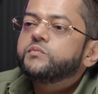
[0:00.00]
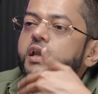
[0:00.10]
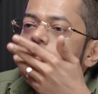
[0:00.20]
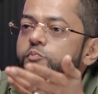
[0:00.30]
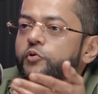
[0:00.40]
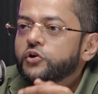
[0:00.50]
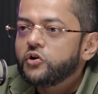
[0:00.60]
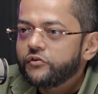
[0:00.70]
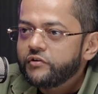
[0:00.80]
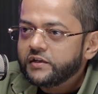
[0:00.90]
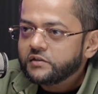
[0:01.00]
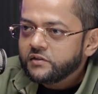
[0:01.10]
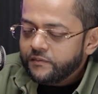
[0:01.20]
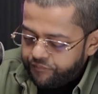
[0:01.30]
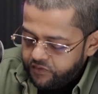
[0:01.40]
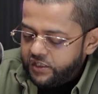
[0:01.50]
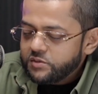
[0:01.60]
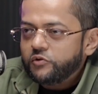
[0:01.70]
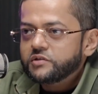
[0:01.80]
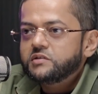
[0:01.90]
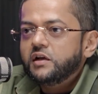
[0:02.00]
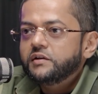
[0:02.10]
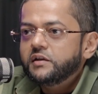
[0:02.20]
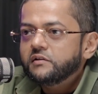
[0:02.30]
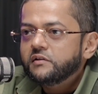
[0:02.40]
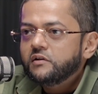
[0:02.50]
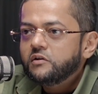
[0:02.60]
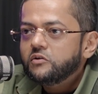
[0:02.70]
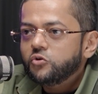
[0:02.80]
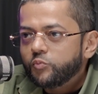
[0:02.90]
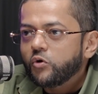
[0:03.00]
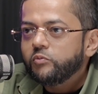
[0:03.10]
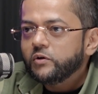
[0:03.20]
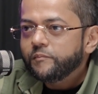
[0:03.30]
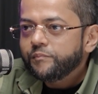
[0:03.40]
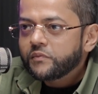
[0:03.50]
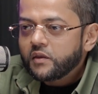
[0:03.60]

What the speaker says: Can you put it on rent? Yes, boss. Done deal. No problem.